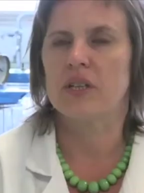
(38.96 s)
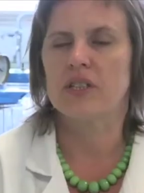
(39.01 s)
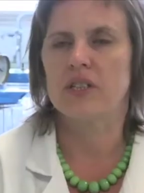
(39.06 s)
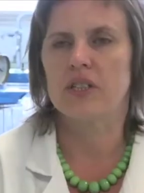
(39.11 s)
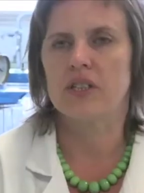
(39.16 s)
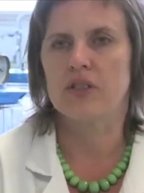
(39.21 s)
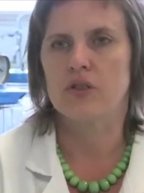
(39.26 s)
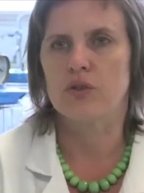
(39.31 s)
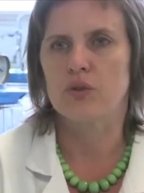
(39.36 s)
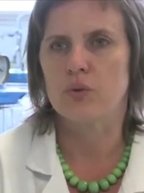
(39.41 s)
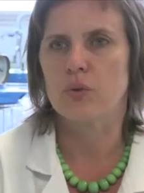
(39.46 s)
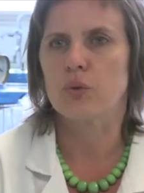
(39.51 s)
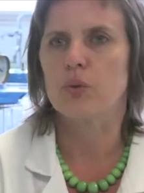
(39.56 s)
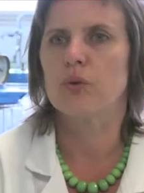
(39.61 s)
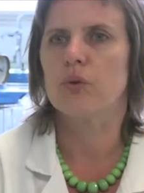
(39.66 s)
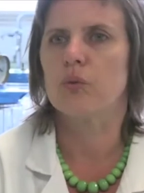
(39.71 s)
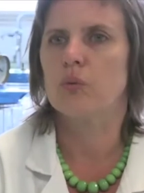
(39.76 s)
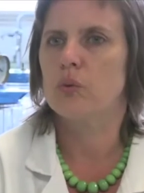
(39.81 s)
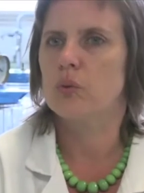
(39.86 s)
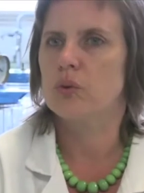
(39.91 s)
Basically
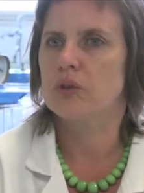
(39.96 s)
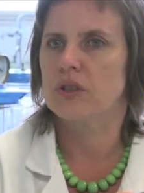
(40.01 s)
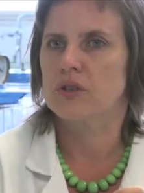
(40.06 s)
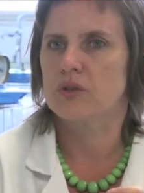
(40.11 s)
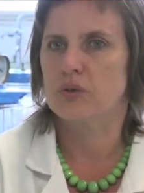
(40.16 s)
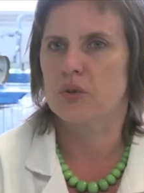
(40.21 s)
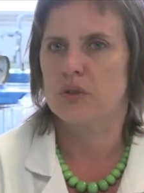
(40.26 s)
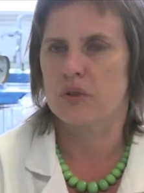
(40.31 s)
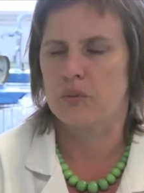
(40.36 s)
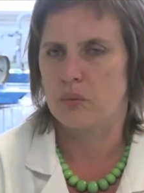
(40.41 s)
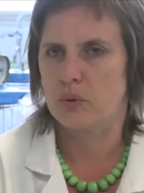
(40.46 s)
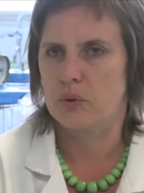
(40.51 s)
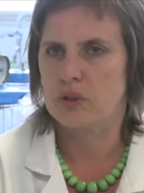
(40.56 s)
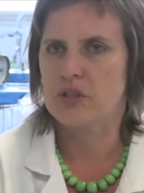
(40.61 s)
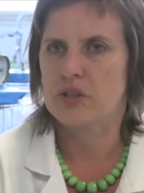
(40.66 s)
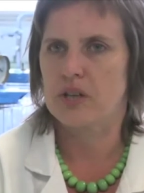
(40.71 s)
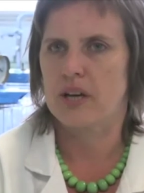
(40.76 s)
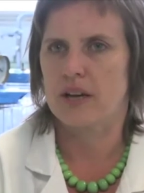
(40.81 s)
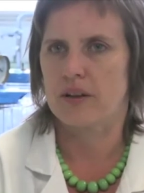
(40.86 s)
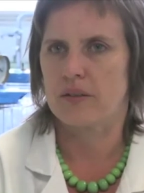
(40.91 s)
draw the water, draw the
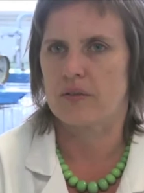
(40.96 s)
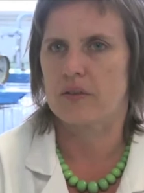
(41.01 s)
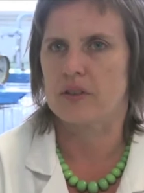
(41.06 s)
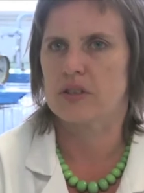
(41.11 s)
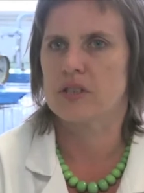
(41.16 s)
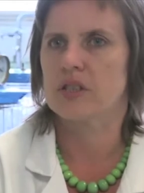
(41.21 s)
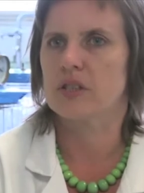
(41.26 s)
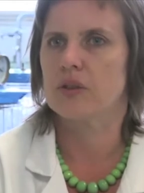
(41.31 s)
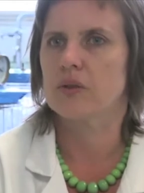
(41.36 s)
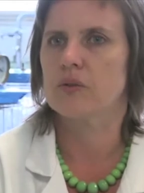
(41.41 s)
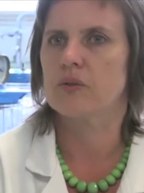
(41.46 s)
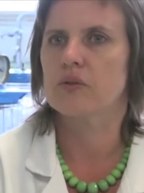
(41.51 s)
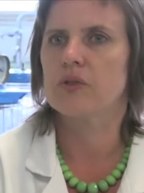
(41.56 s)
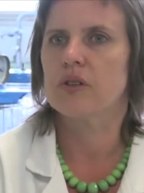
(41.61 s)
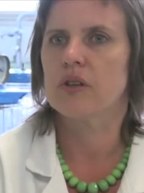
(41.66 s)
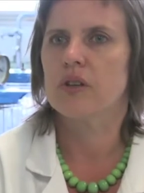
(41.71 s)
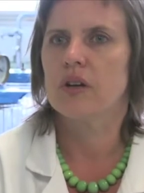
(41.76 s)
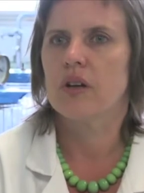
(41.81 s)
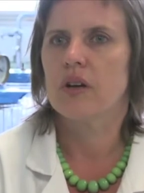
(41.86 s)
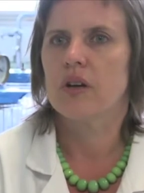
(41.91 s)
moisture out of the
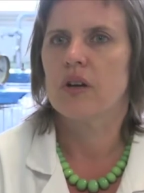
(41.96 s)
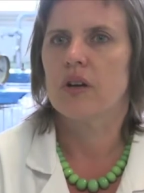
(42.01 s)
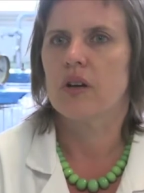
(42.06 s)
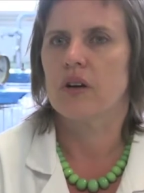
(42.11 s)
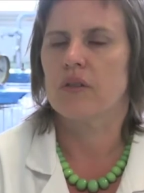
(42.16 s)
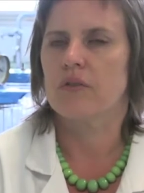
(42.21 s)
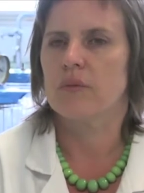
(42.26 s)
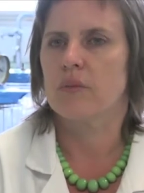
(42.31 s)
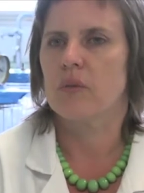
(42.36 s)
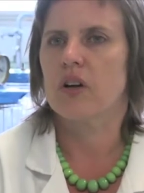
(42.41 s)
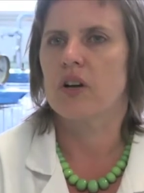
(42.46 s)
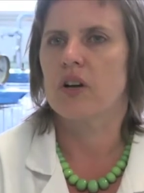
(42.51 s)
cells of the